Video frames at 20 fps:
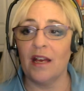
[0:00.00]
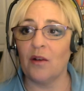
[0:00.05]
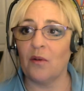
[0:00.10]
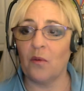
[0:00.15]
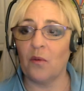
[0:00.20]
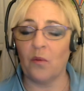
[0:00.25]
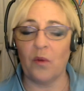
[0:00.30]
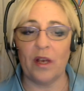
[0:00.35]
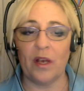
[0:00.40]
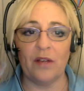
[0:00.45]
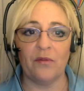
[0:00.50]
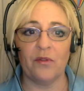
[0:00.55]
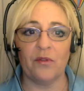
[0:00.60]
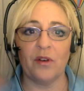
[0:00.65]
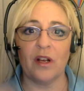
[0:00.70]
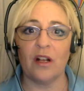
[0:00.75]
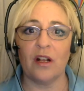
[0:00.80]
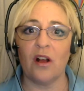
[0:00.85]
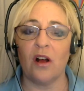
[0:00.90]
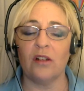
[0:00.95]
Wait for
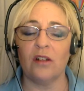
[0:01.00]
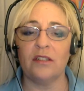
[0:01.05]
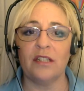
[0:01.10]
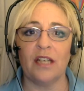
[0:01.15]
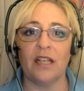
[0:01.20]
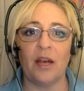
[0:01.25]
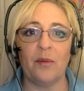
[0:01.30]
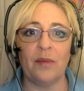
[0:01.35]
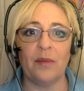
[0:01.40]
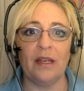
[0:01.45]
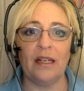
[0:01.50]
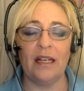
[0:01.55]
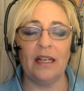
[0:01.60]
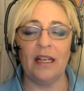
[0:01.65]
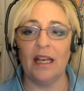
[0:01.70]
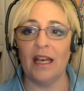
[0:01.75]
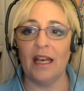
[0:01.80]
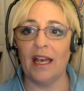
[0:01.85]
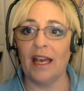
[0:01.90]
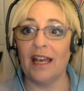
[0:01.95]
a call to come in
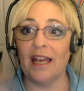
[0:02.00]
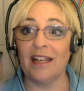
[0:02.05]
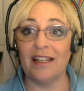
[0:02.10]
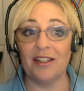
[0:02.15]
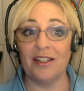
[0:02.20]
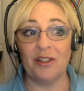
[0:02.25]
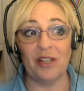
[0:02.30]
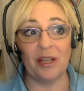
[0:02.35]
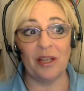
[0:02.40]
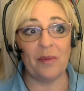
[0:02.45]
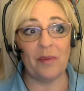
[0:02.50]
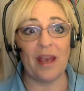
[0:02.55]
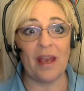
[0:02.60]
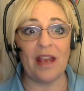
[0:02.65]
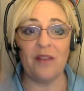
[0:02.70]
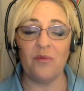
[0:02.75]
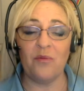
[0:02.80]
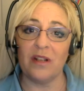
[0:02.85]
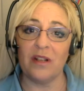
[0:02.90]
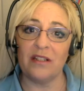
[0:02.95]
and you get
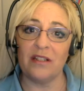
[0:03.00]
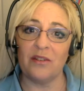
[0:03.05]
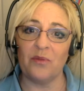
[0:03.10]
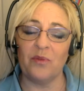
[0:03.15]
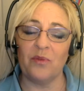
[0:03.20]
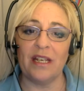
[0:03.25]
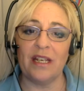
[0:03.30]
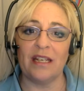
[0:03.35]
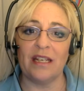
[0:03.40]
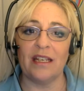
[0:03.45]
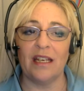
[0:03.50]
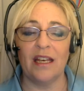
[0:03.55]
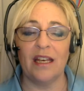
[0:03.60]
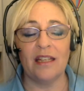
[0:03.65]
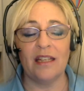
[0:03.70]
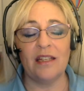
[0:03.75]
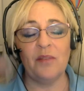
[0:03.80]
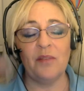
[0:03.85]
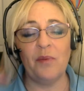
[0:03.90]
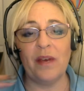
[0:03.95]
paid once a week.
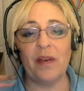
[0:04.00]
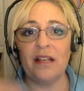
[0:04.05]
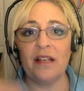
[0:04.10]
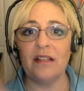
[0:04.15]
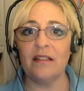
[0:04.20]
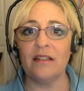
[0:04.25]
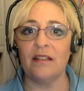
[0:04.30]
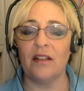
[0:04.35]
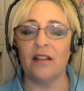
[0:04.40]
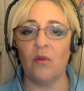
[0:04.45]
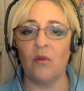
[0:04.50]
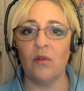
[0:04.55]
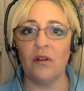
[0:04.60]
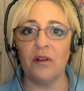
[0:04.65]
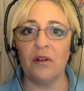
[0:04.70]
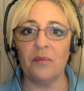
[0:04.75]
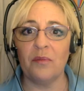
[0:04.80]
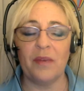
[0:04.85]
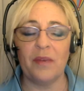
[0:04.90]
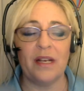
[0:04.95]
The pay is
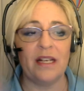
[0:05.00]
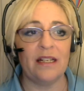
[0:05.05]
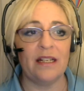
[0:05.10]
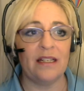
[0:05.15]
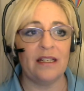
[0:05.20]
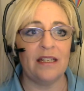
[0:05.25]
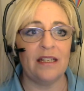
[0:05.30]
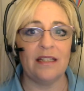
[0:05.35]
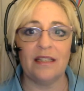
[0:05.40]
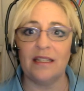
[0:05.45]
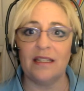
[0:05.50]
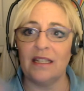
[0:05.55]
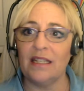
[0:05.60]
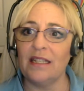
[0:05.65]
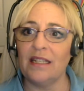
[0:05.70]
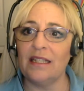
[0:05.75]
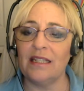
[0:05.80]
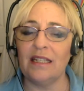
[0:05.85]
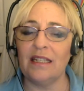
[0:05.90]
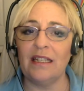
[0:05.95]
lower, but it is
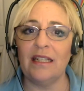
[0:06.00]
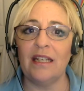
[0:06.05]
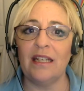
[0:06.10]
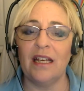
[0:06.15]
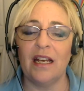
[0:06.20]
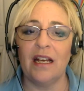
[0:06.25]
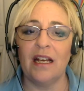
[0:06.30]
easy.